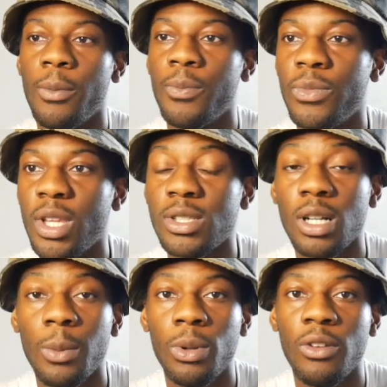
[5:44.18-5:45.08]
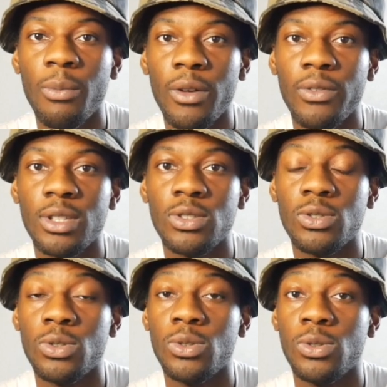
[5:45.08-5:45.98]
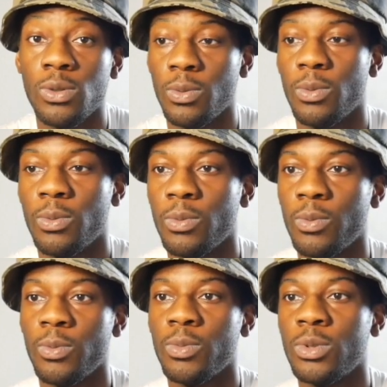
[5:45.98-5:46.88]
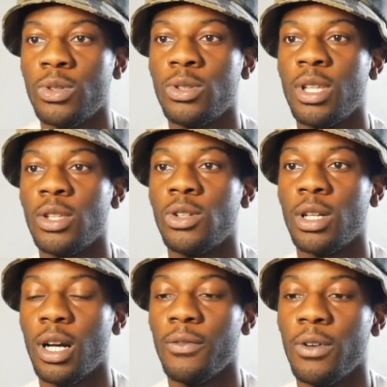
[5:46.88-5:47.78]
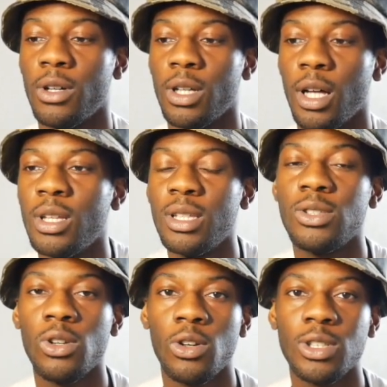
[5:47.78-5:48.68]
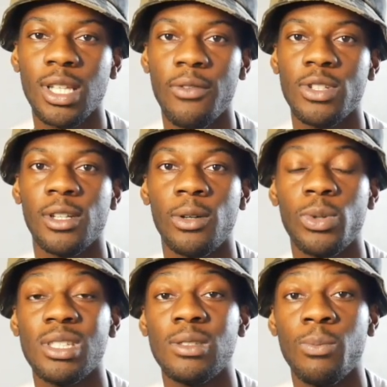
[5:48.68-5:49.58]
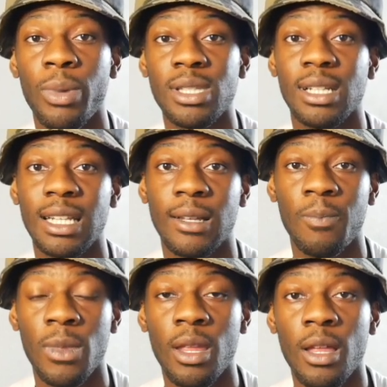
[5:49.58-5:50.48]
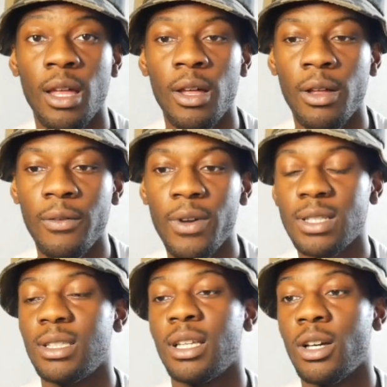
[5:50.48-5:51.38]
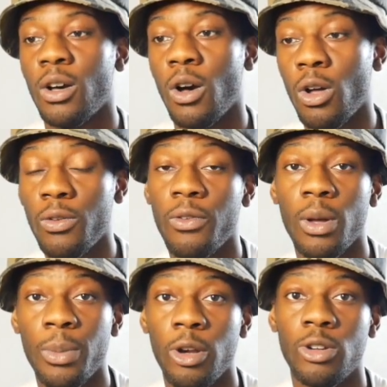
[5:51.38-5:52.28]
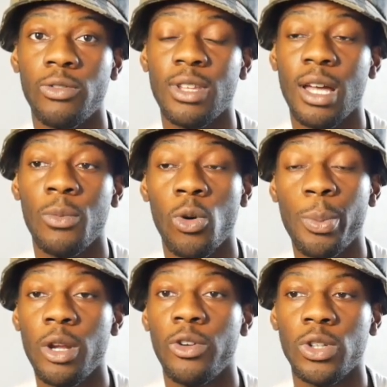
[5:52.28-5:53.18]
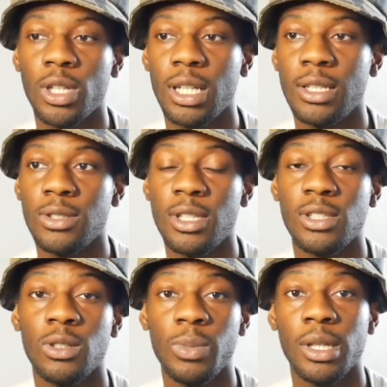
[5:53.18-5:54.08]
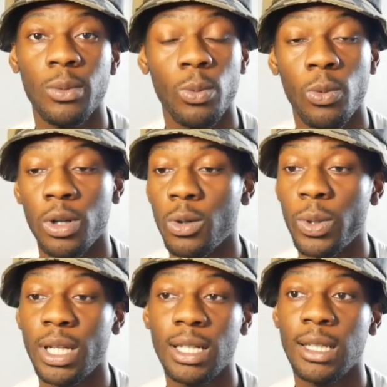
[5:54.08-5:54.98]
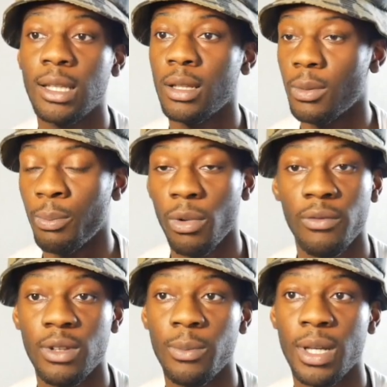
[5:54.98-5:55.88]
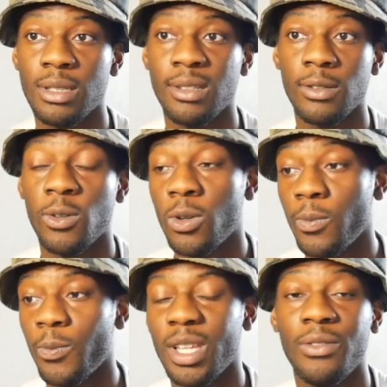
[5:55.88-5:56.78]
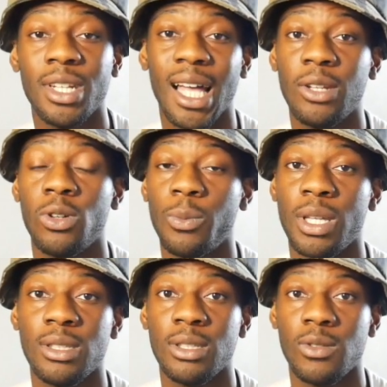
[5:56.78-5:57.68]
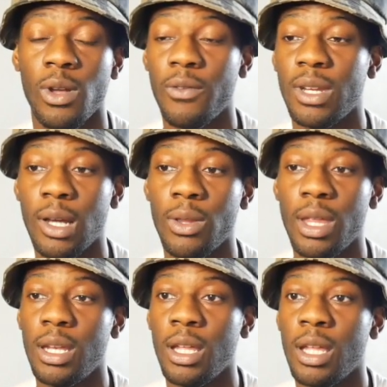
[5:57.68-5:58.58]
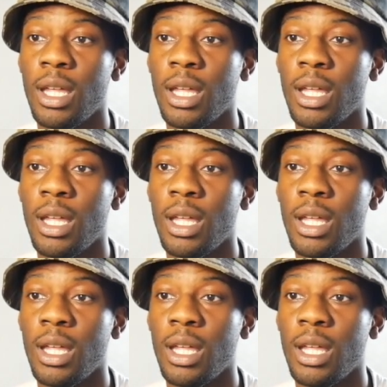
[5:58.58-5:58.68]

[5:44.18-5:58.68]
There's a couple of methods that you can cover. There's dollar cost averaging, which is basically investing over a period of time or periodically. So this could be on a weekly, monthly basis, or even an ad hoc basis, so every now and then.